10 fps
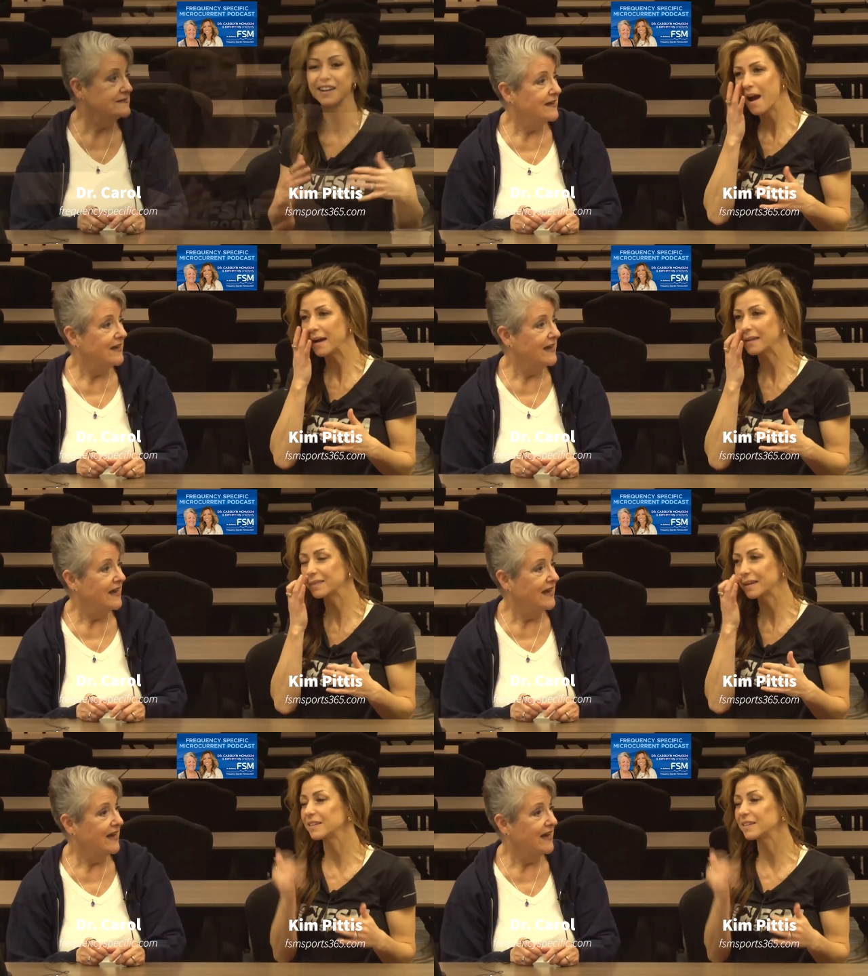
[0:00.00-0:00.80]
Speaker 1: I
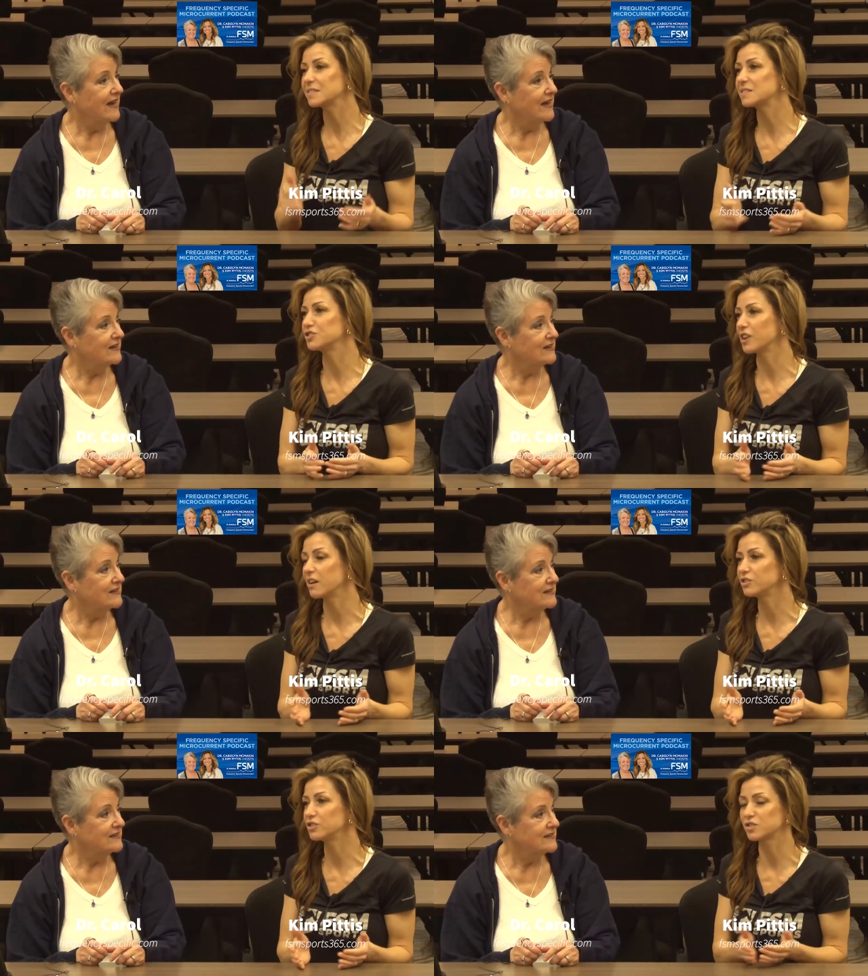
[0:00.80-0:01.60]
think that's the
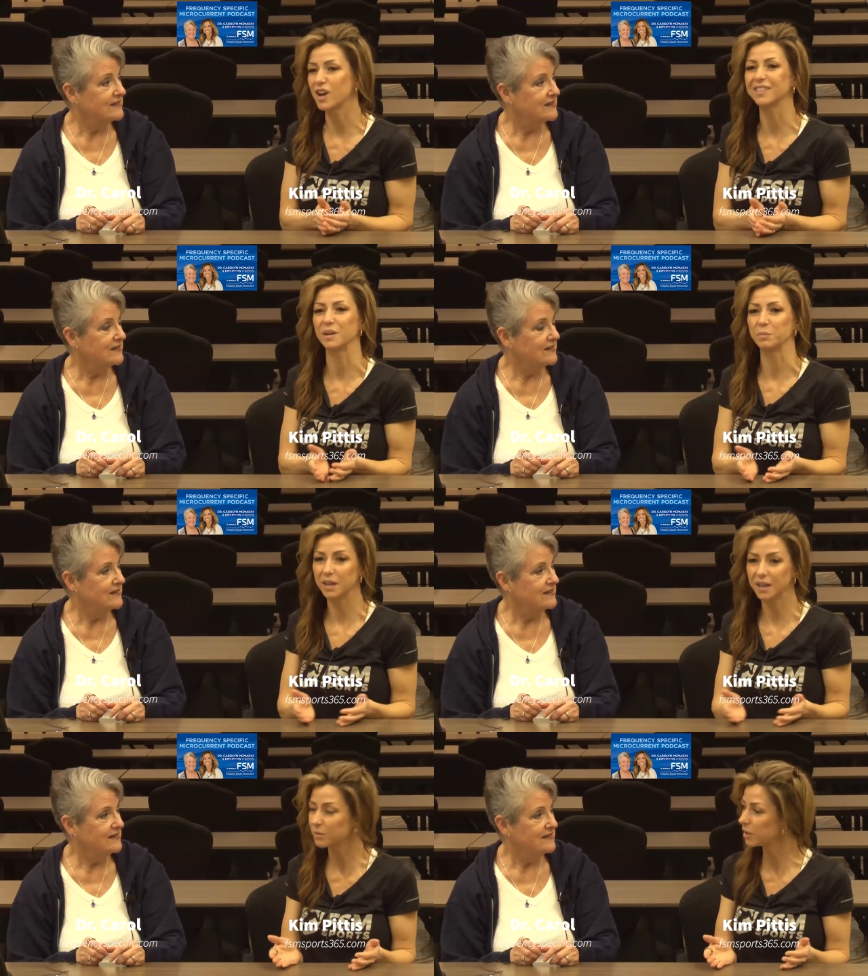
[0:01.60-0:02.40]
challenge is not
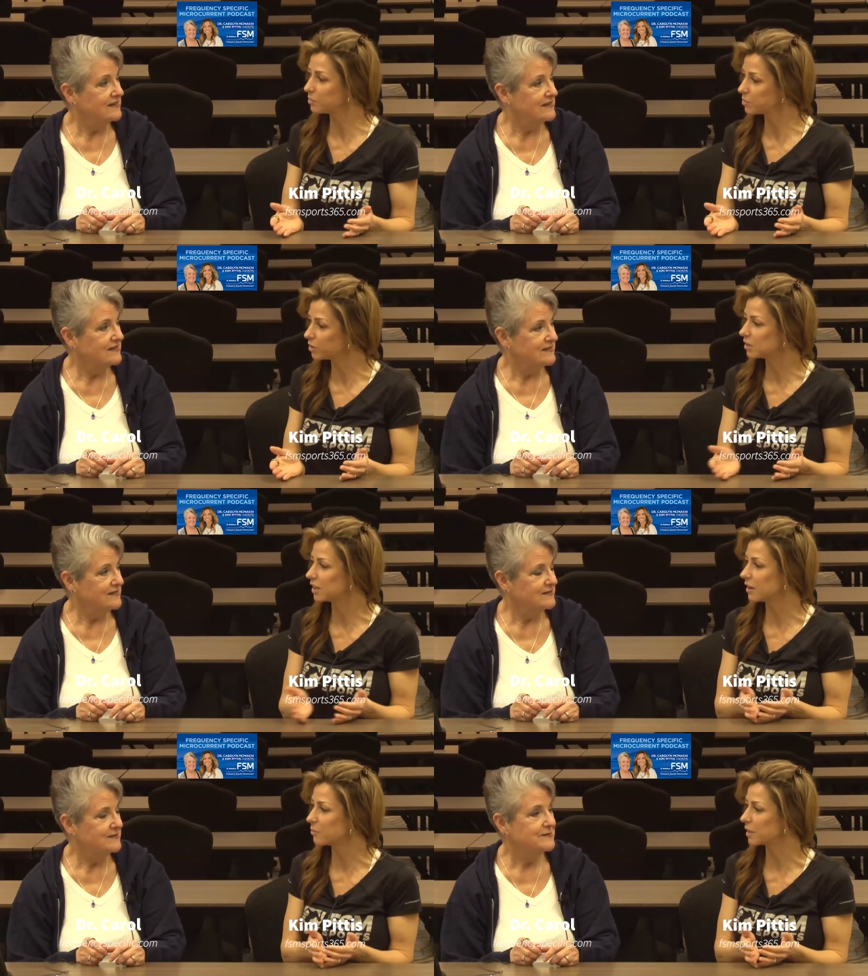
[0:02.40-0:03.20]
limiting people
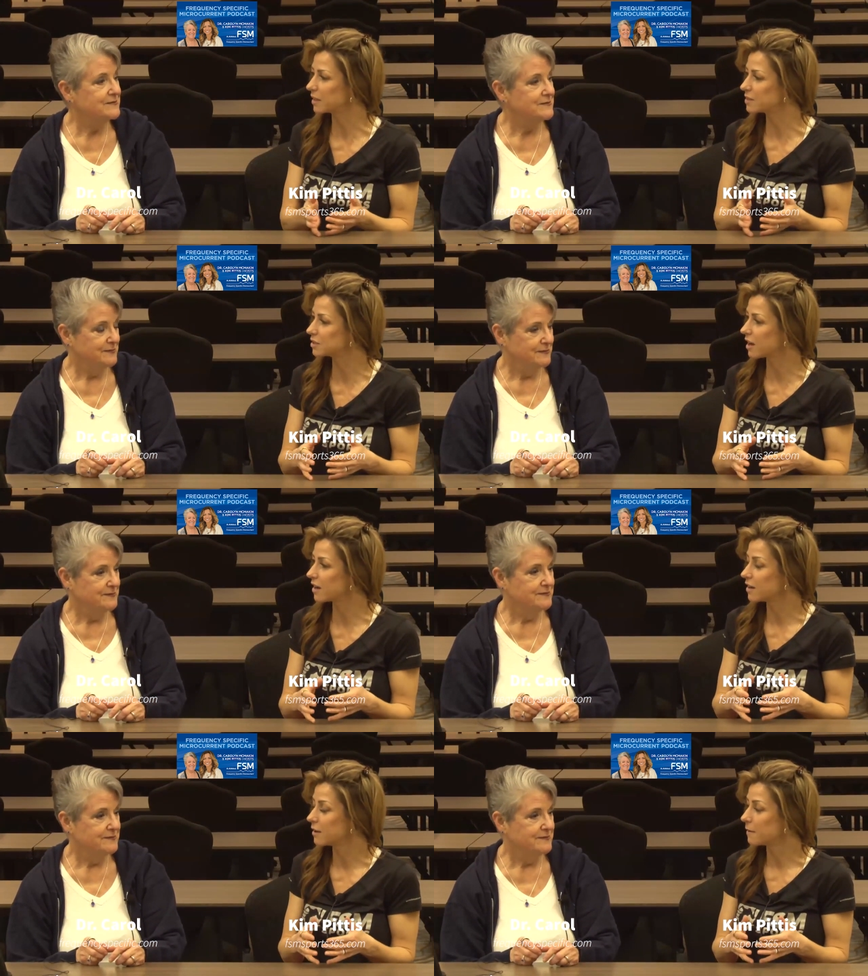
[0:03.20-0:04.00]
because
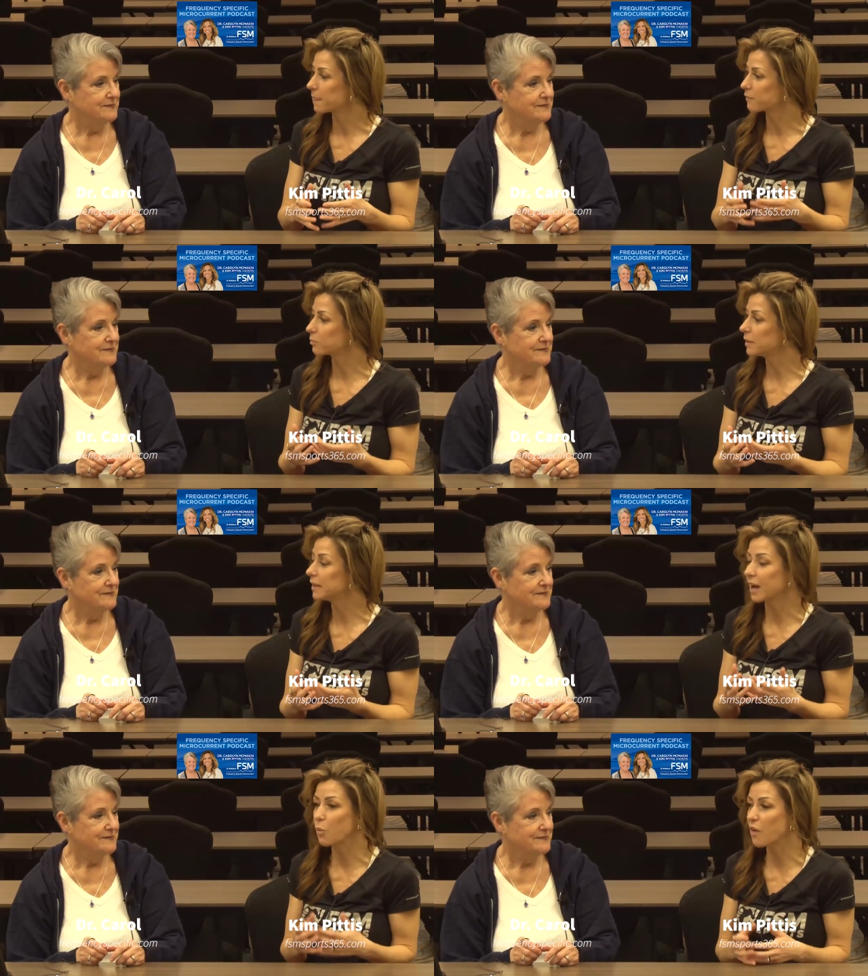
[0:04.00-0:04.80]
for me, I
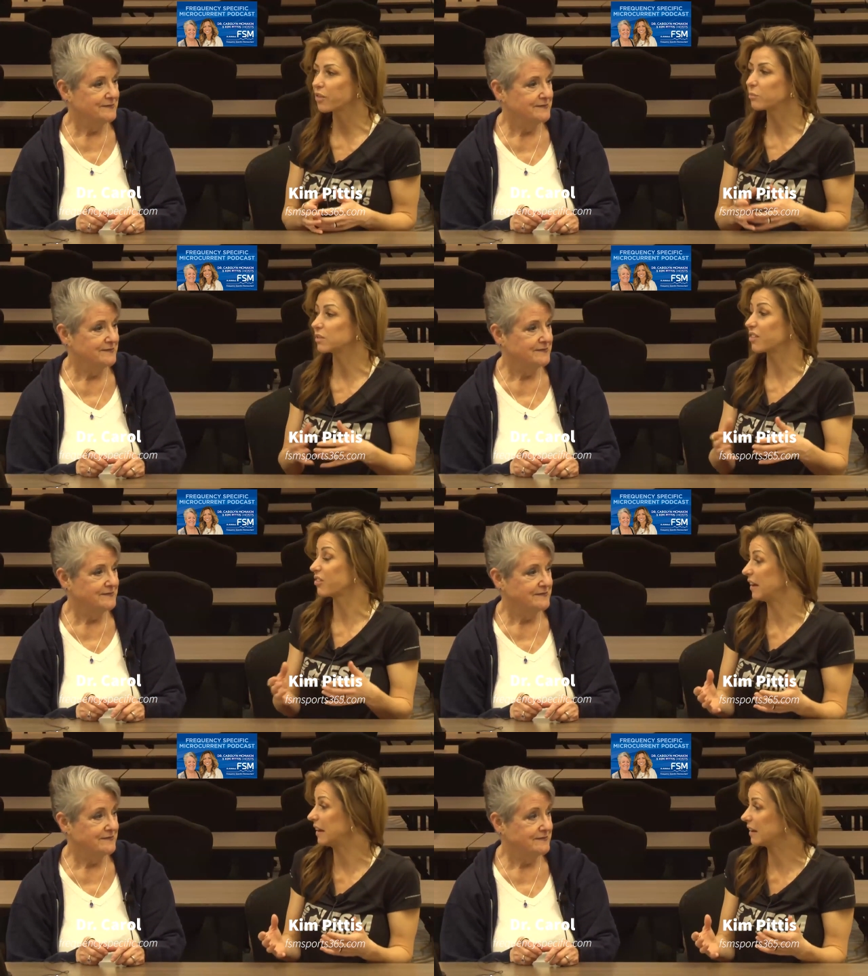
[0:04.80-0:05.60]
want them to
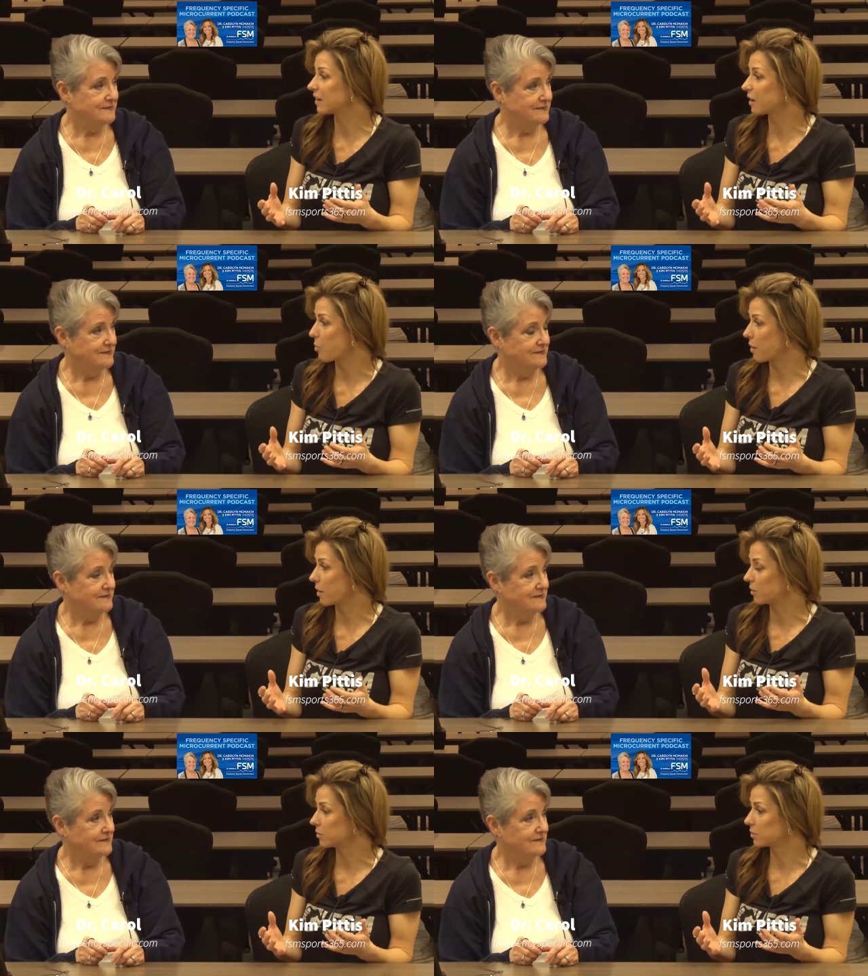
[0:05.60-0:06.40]
think
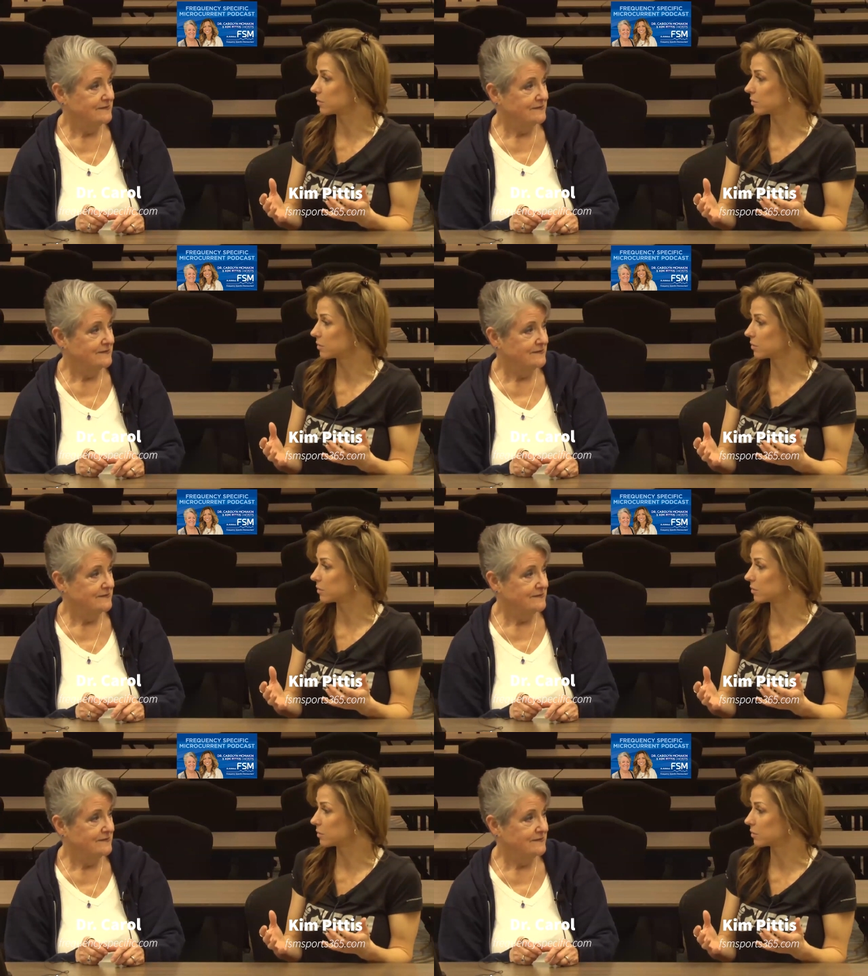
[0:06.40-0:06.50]
about